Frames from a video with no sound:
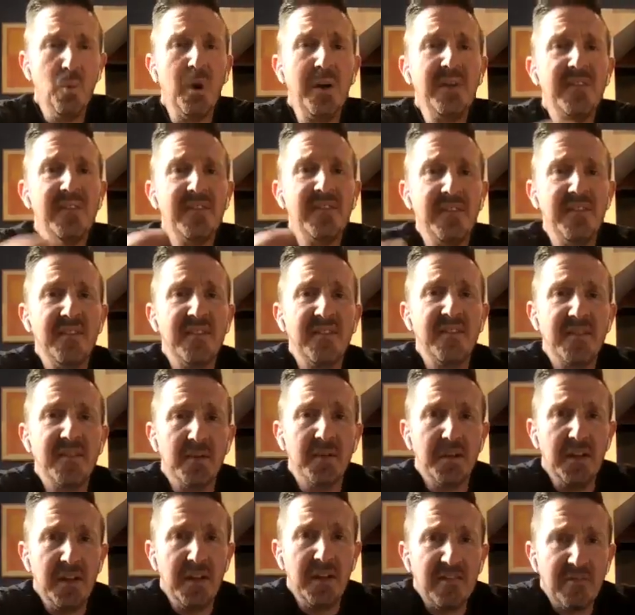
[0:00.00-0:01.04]
Once in
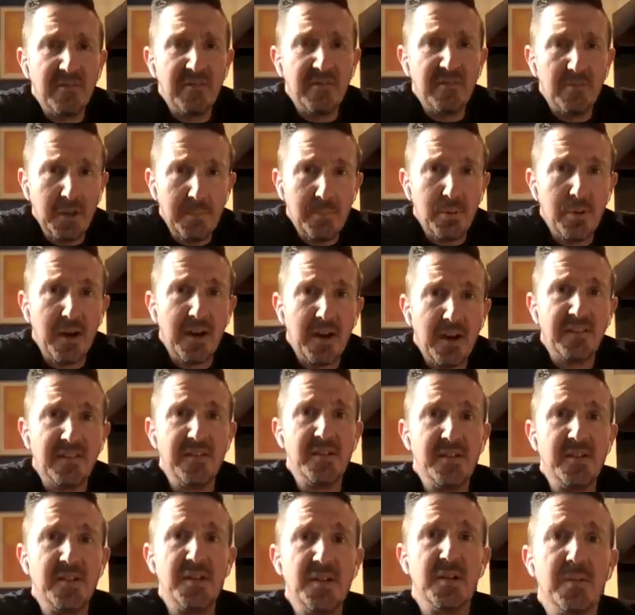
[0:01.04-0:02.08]
stillness, really press
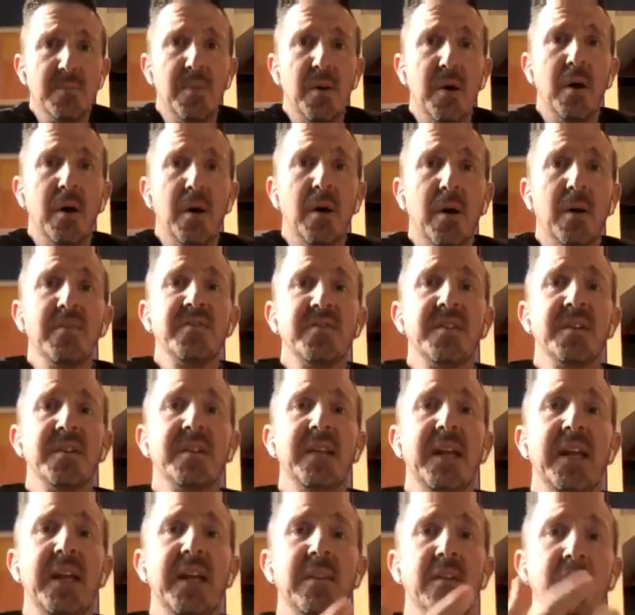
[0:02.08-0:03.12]
into your palms to
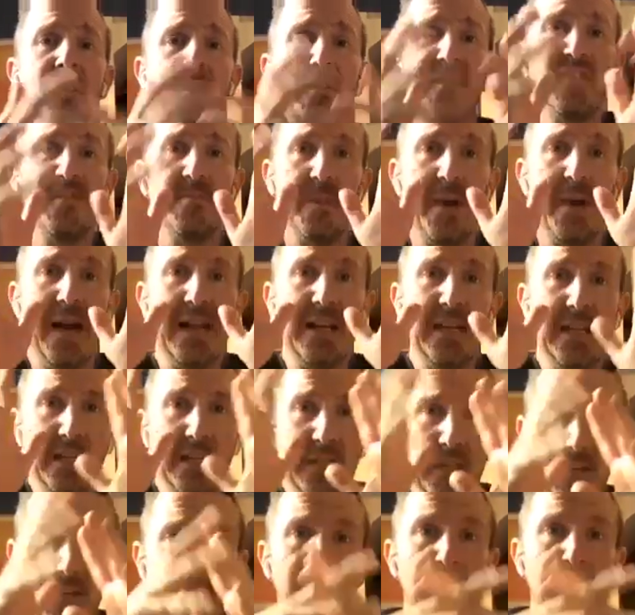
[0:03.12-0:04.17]
lengthen your spine
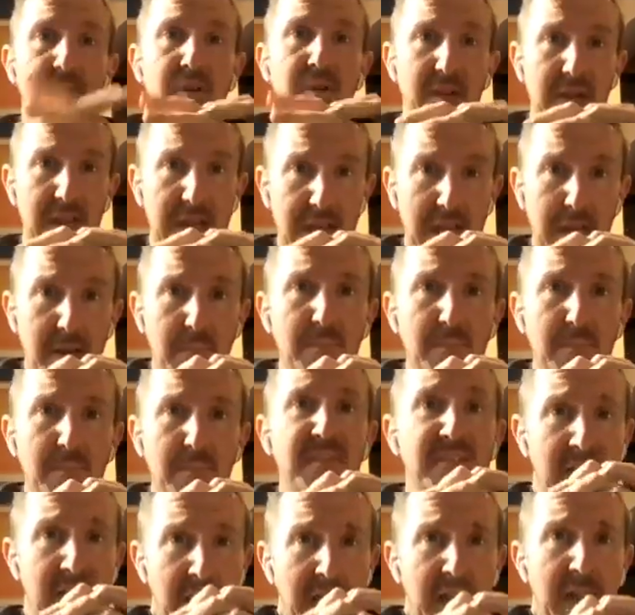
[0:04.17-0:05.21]
and lift through your hips.
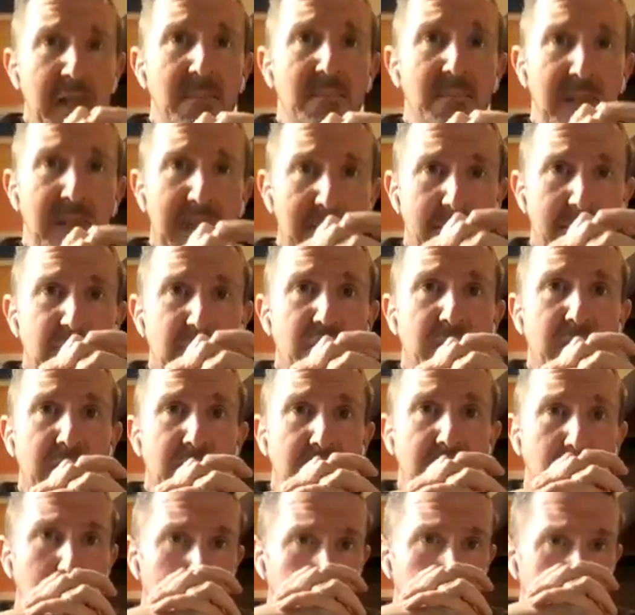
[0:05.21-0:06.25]
Maybe
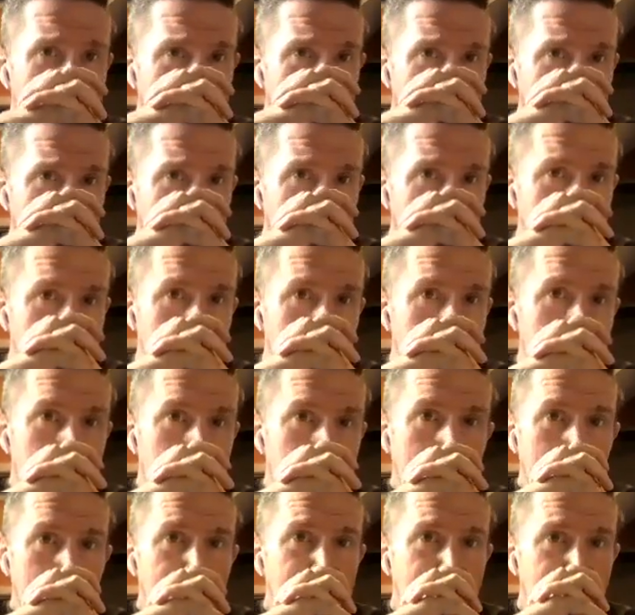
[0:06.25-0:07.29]
try a little bend in your
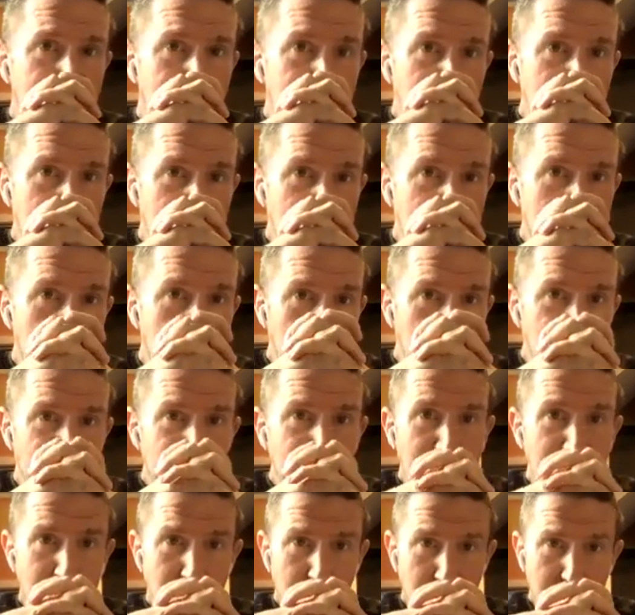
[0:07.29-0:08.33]
knees if that helps
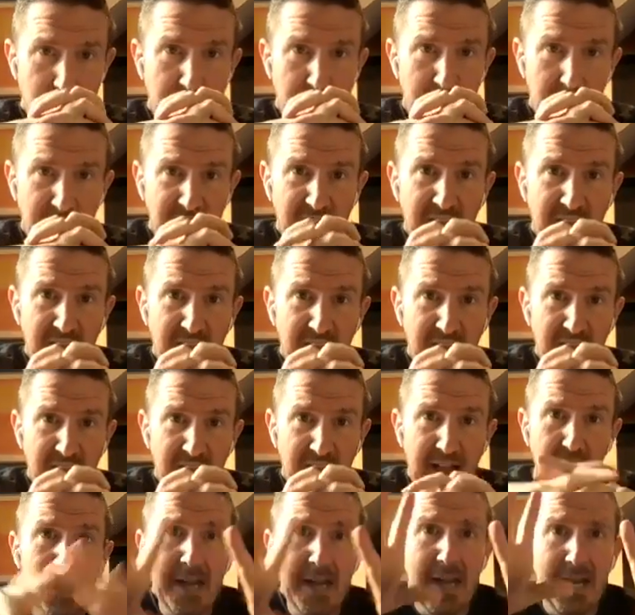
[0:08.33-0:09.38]
to get your hips
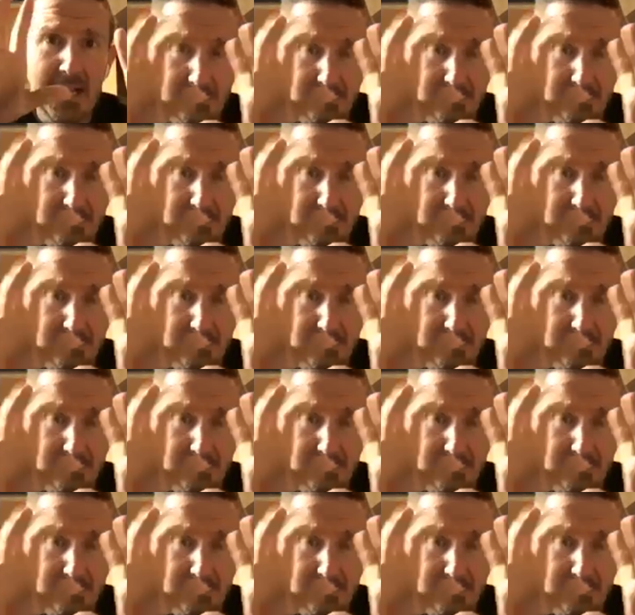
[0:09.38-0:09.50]
higher.